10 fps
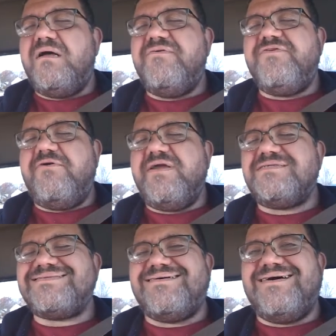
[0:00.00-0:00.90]

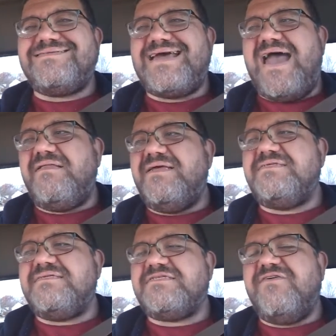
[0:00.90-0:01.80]
various
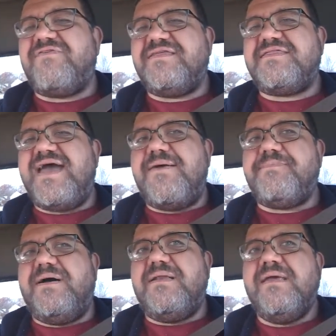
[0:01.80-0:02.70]
talents and stuff like that,
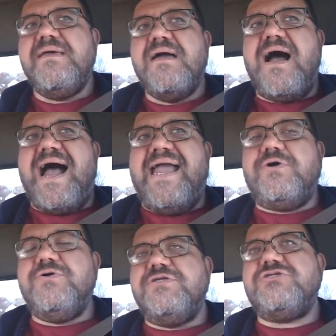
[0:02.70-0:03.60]
but I
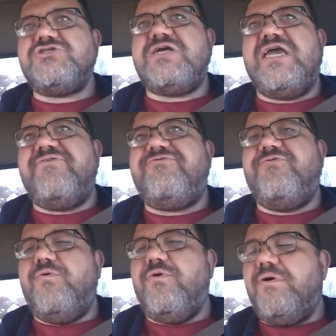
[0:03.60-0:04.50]
couldn't stay
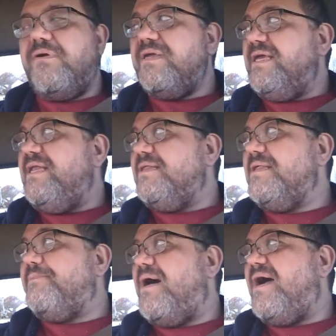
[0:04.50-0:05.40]
for eating
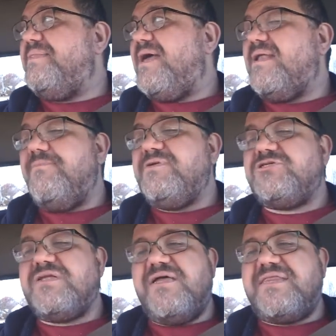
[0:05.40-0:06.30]
the pie, man. I'm
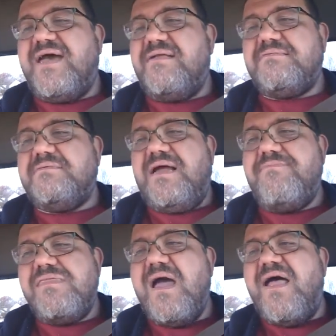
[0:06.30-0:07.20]

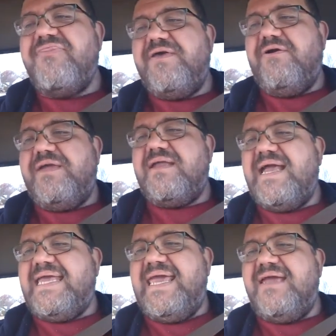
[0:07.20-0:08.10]
not there yet.
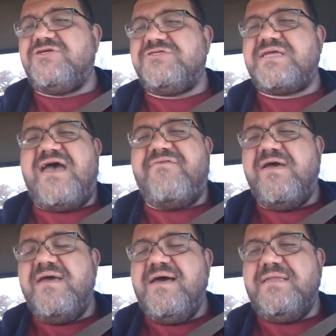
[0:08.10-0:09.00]
I can't just have
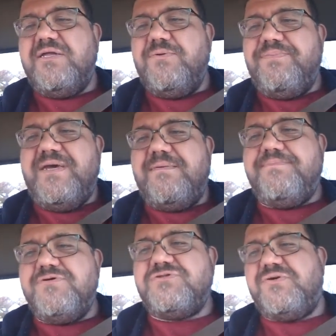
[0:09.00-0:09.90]
a little bit and
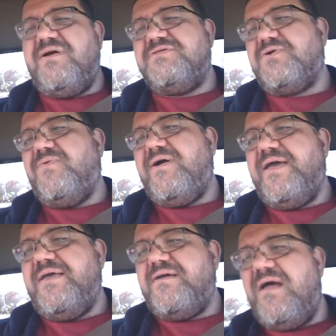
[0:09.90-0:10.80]
push the rest
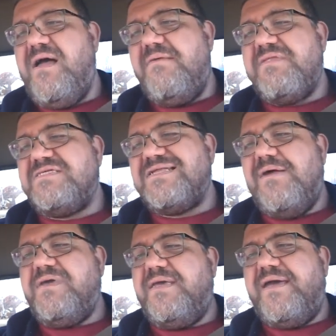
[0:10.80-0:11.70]
away. That's
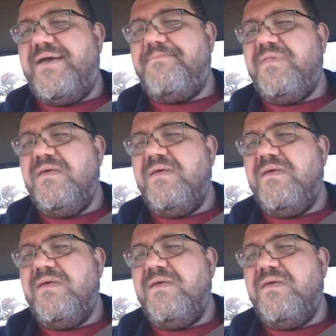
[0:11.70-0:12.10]
not me yet.